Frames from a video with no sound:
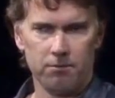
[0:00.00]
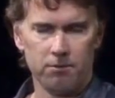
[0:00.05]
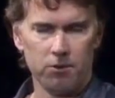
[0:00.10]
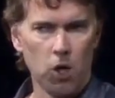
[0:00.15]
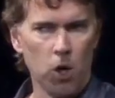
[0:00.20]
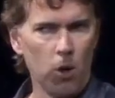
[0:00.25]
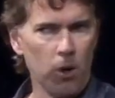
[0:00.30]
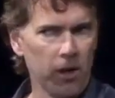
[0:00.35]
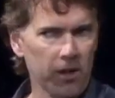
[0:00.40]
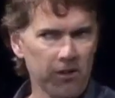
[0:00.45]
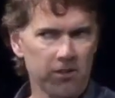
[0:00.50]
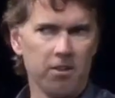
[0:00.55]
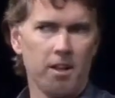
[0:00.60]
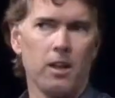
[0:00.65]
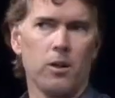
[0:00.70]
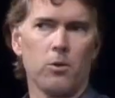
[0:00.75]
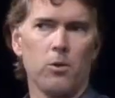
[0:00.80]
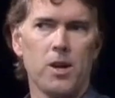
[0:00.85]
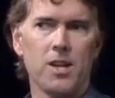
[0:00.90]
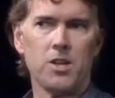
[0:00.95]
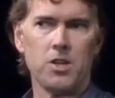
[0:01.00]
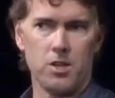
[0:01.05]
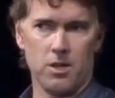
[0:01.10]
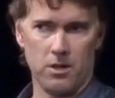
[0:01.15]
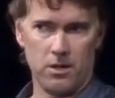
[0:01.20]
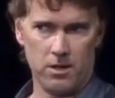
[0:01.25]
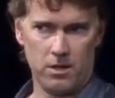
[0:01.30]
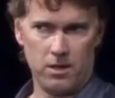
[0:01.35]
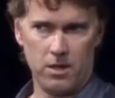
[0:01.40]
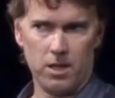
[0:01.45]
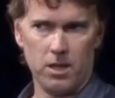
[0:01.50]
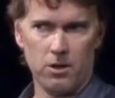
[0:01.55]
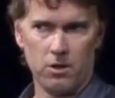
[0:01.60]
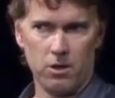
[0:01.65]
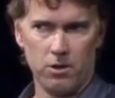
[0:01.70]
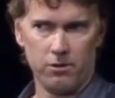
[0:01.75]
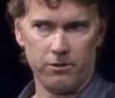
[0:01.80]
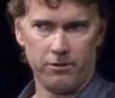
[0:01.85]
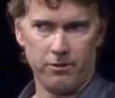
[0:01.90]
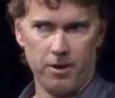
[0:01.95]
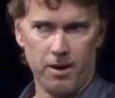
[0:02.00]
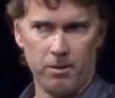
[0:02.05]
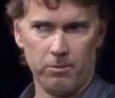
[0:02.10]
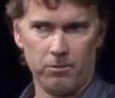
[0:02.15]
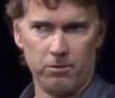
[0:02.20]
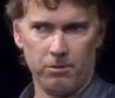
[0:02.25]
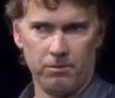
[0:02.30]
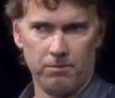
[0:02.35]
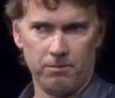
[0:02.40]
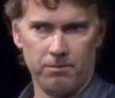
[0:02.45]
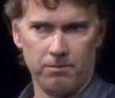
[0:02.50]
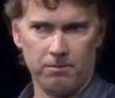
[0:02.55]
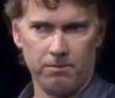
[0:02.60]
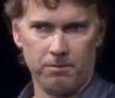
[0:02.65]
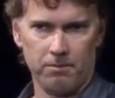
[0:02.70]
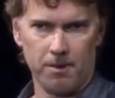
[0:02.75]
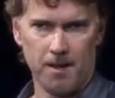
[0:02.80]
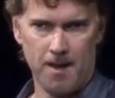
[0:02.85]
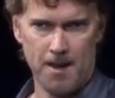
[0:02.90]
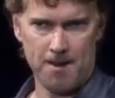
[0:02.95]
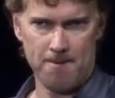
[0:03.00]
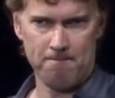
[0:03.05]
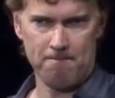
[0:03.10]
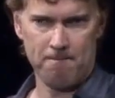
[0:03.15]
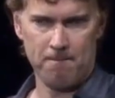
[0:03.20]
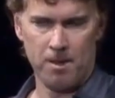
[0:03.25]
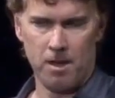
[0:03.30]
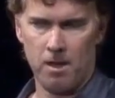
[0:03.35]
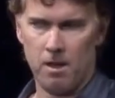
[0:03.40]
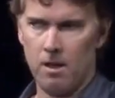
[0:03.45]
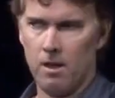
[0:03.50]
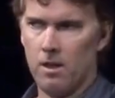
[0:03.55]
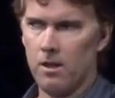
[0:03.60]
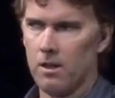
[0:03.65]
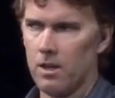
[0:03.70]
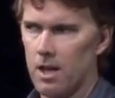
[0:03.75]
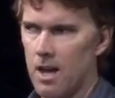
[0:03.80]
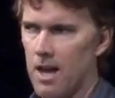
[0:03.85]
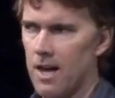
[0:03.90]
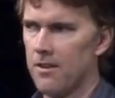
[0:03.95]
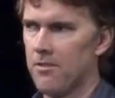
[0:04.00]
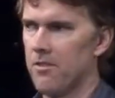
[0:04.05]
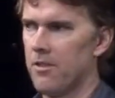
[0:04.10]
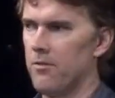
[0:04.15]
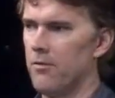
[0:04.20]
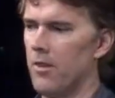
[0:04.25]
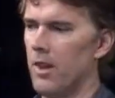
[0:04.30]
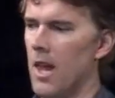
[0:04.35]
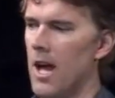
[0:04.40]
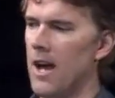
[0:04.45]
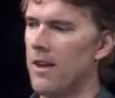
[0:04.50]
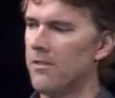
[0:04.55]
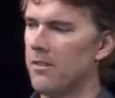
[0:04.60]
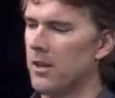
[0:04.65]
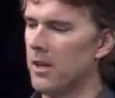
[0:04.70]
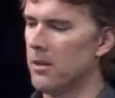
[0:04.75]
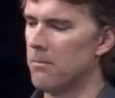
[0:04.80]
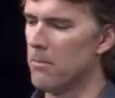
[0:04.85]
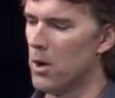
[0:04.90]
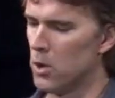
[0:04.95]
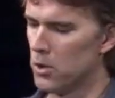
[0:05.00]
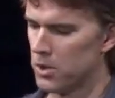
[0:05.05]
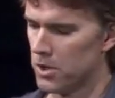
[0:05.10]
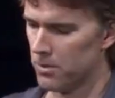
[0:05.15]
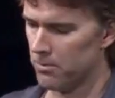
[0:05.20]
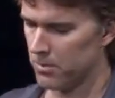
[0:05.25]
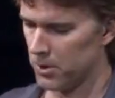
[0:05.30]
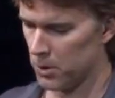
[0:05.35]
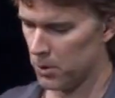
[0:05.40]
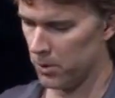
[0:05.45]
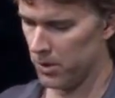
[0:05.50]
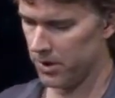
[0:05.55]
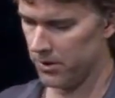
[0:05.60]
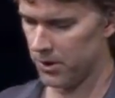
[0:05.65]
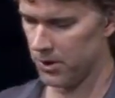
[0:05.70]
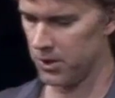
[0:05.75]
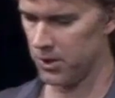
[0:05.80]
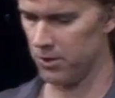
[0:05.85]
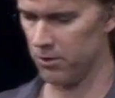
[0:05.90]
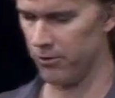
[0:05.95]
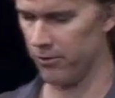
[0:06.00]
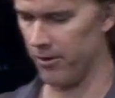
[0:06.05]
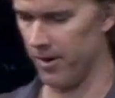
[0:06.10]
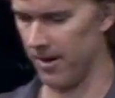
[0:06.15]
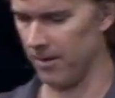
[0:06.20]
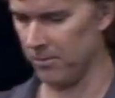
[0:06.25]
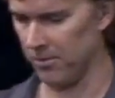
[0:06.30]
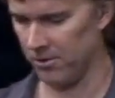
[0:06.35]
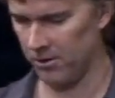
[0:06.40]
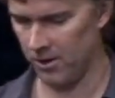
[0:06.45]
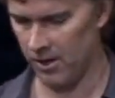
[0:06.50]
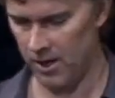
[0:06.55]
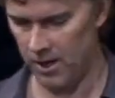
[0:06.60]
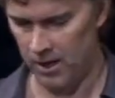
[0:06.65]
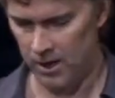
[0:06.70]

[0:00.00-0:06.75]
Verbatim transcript: No acceleration in those frames okay? Constant velocity motion between the two frames.